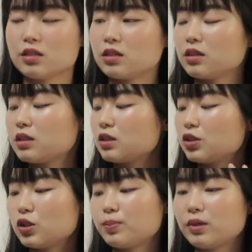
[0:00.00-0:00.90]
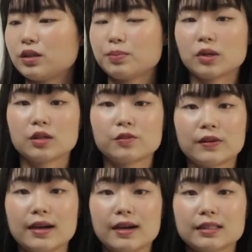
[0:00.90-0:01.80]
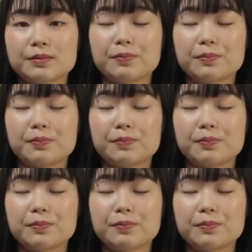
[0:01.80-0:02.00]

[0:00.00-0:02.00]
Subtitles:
It's just super perfect